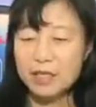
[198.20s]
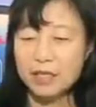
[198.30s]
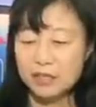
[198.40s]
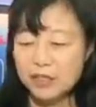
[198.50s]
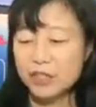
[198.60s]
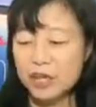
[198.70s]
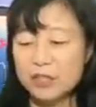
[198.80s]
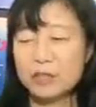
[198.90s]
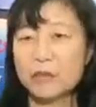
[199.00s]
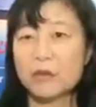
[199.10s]
is
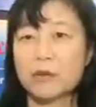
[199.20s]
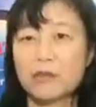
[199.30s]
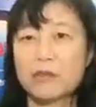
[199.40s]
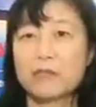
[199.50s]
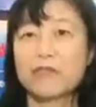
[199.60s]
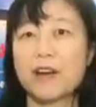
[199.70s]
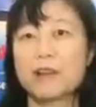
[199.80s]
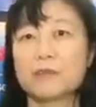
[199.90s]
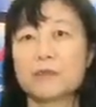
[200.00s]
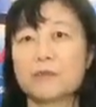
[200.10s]
adjustable
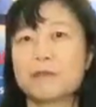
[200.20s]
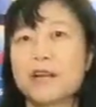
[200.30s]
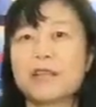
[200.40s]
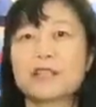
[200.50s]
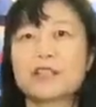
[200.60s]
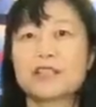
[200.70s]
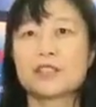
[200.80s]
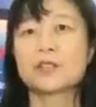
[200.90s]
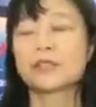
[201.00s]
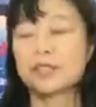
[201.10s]
from 1 hertz
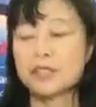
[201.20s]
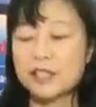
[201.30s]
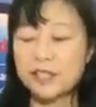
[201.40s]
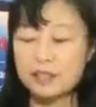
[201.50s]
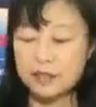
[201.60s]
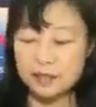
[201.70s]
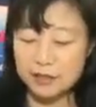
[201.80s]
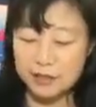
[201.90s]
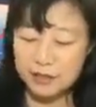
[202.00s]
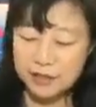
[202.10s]
to 30
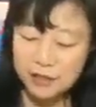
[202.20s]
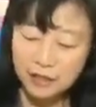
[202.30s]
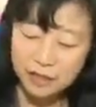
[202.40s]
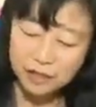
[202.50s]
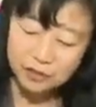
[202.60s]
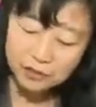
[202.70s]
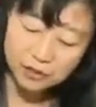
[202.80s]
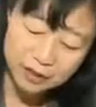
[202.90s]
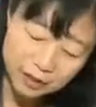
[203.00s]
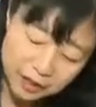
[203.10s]
kilohertz
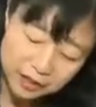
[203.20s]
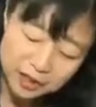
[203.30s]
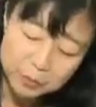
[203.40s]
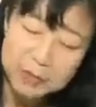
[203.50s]
using uh, these